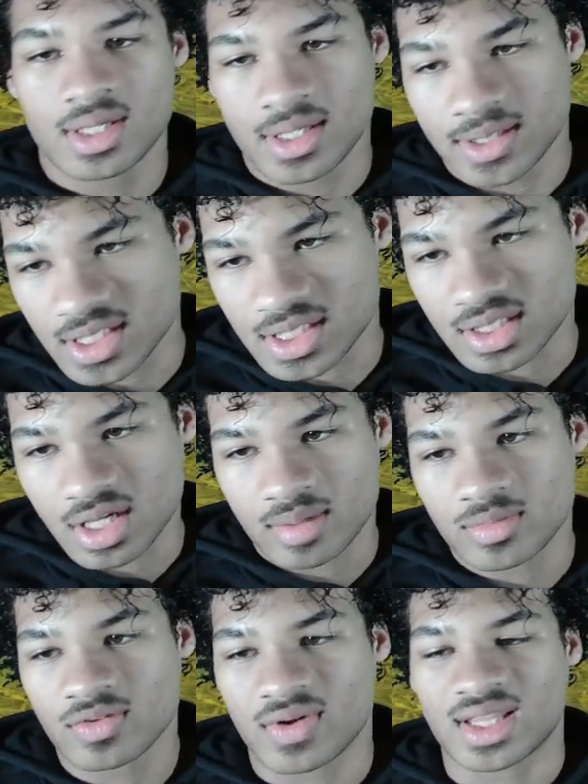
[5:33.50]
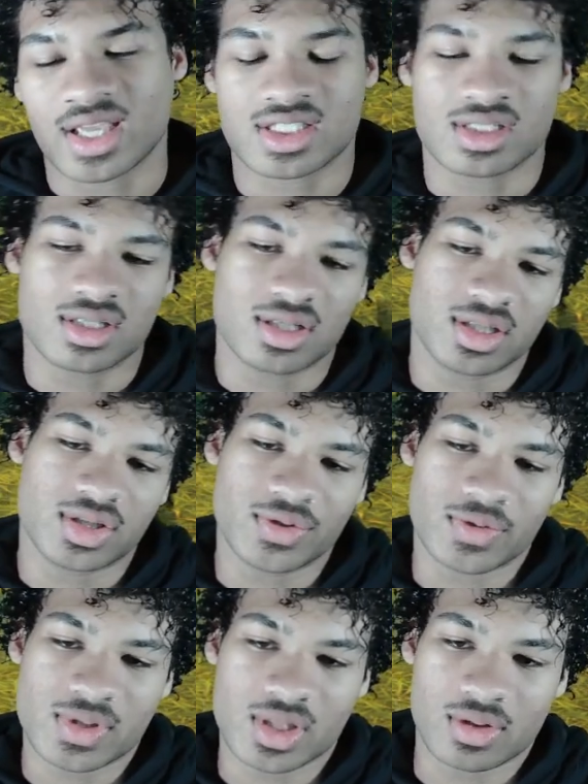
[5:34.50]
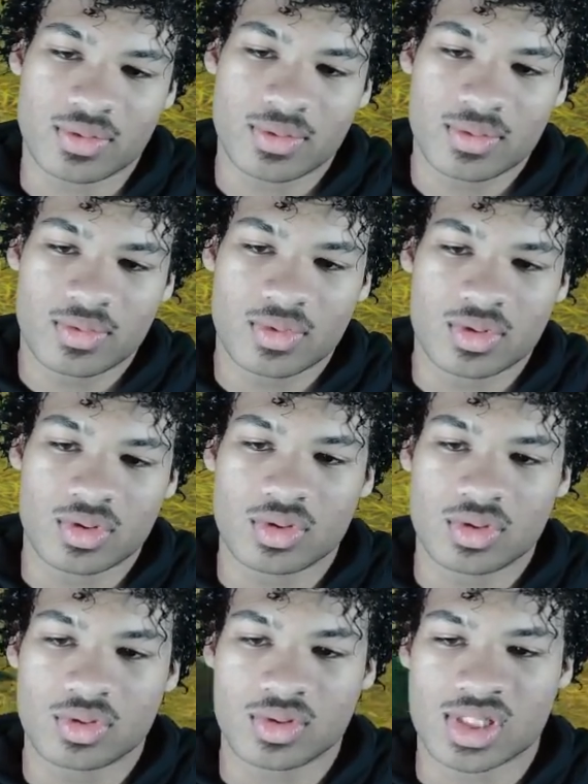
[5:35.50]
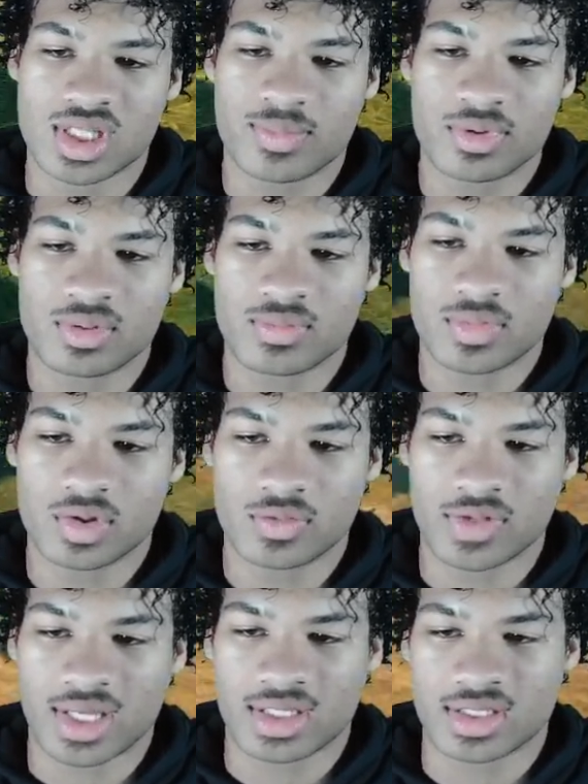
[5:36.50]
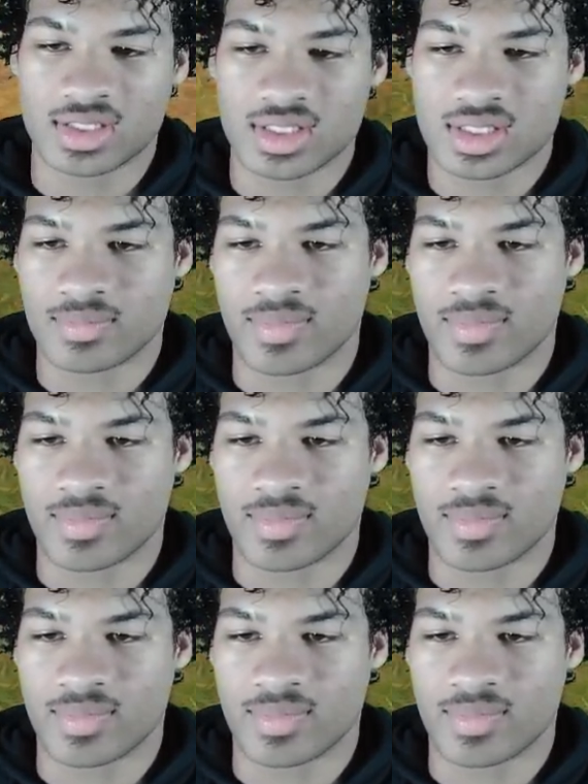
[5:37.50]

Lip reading: This is another move I like to do. So do a simple move like this.